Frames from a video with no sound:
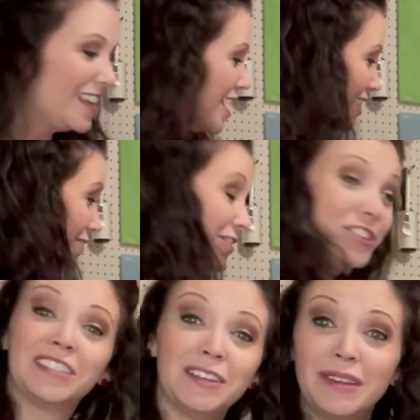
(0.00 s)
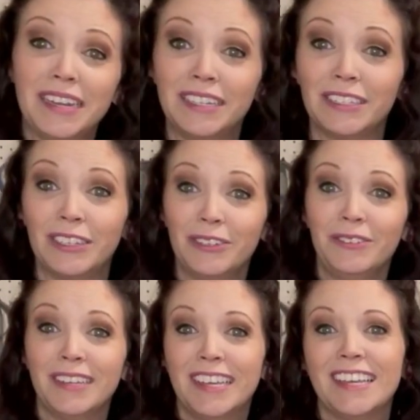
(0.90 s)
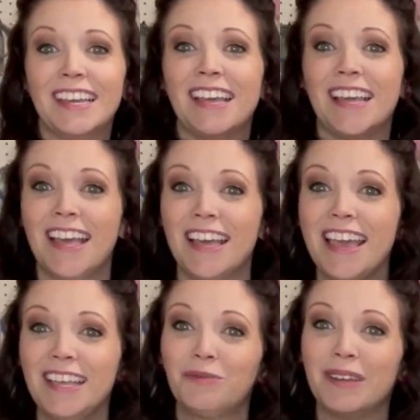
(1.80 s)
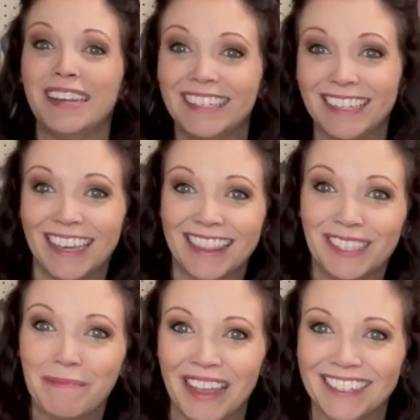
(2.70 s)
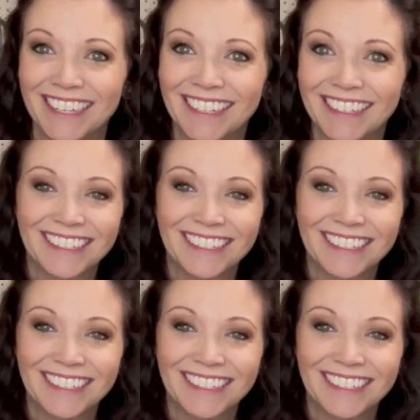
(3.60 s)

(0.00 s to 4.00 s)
The first thing we need to do is we need to get this painted.